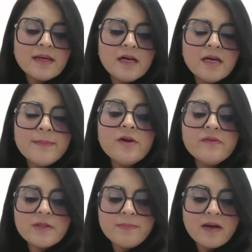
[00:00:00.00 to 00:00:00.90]

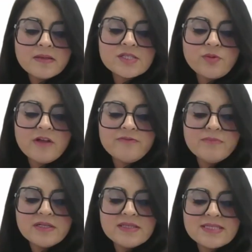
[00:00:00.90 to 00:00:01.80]
Over the past 12
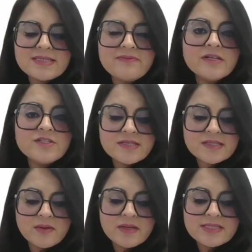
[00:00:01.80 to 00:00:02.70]
months,
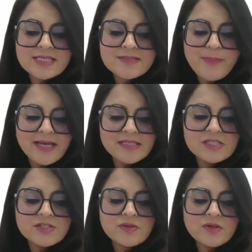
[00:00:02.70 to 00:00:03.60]
Francesco has
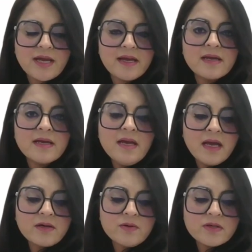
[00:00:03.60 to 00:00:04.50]
expanded TrueLayer
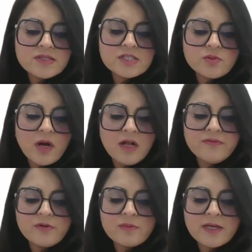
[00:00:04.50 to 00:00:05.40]
across
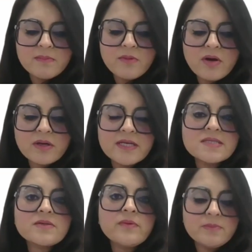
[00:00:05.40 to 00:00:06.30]
12 European
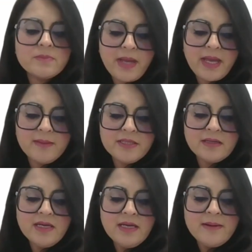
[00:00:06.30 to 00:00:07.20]
markets, growing
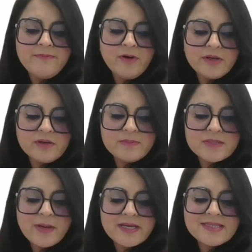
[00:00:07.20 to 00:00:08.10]
payment
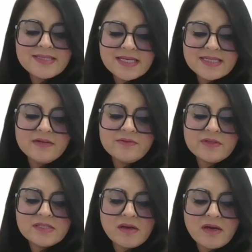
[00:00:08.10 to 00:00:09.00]
volumes by
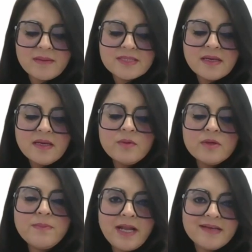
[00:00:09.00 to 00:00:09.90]
600 times
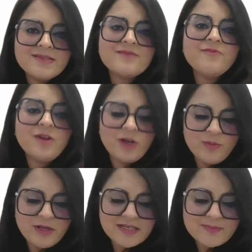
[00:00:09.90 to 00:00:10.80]
with plans for
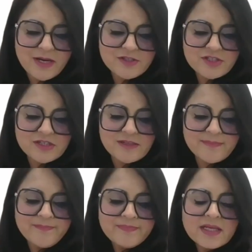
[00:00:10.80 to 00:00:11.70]
global
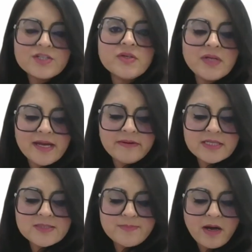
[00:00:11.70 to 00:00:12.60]
expansion. TrueLayer
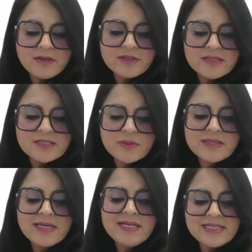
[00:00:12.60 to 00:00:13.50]
is partnered
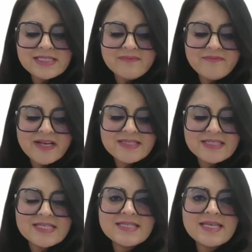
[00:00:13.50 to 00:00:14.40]
with elite
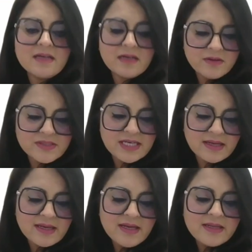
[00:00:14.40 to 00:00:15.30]
investors,
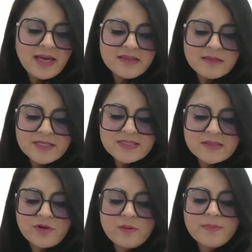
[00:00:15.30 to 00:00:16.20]
including the Anthemis
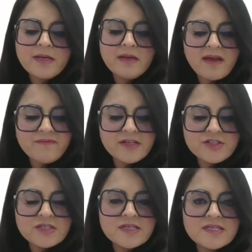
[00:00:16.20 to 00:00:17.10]
Group, Connect
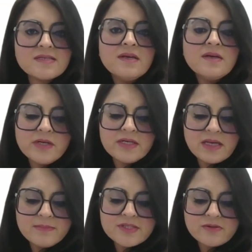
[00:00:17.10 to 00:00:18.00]
Ventures, with
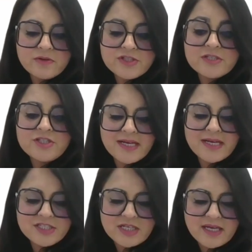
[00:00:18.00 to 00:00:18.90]
Surojit
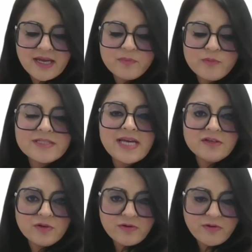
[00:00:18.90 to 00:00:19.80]
Chatterjee, and with
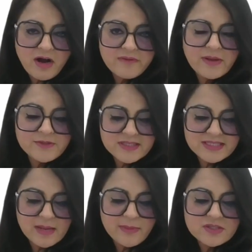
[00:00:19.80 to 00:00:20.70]
Daniel Graf. I'm
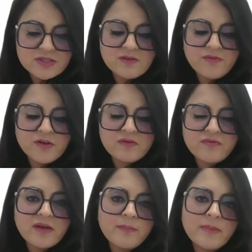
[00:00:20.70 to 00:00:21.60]
just naming just a few
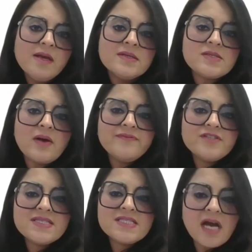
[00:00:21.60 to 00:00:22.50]
of them. So I've
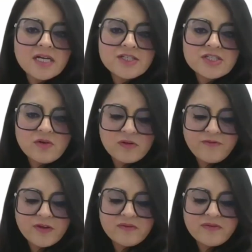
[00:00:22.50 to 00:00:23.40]
just touched on a
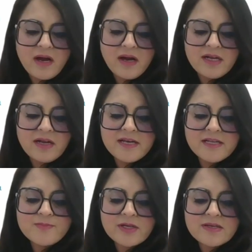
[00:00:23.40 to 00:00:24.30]
few of the
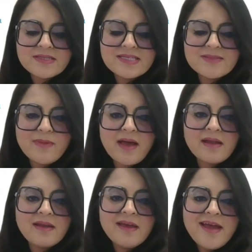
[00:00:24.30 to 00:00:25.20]
highlights because this
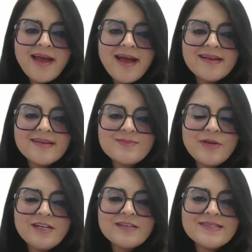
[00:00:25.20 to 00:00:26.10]
man has
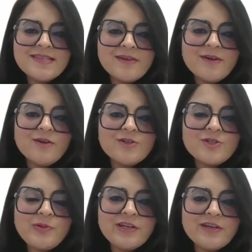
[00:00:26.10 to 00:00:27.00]
been a serial
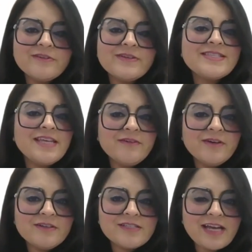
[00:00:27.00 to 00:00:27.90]
entrepreneur, a
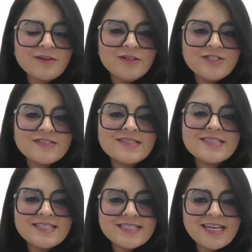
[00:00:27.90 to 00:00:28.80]
serial technologist
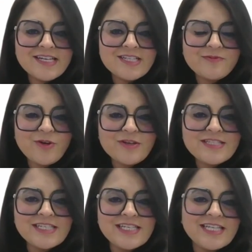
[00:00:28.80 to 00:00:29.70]
since the age of
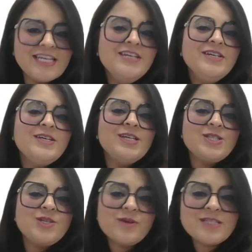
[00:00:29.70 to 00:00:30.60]
19. He
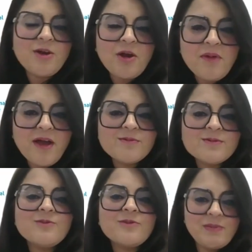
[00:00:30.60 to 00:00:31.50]
took time
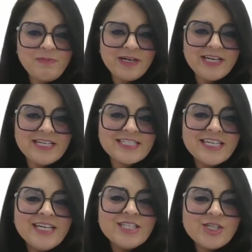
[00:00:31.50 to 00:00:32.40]
out to complete
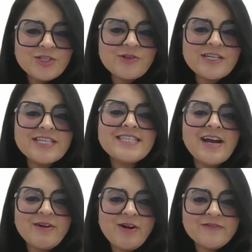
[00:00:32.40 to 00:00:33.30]
two degrees
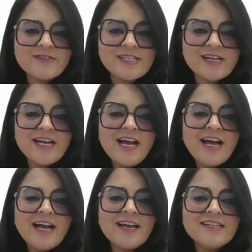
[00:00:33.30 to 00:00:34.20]
thereafter.
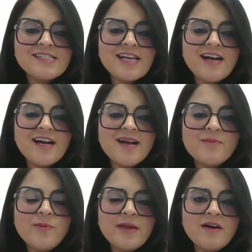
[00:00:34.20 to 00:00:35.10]
And
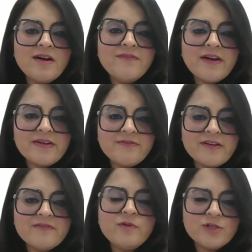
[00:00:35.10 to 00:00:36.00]
we are very,
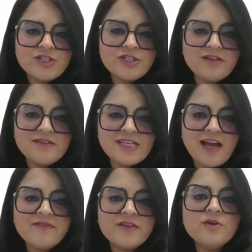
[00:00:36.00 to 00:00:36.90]
very fortunate to
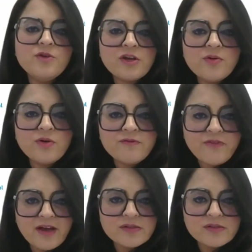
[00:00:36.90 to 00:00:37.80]
have a unicorn
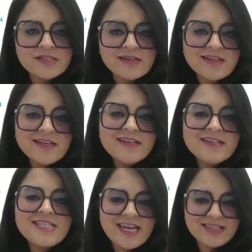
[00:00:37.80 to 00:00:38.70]
founder
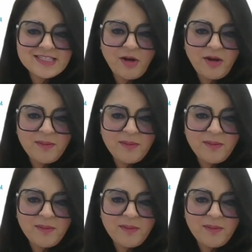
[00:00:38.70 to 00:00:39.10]
take the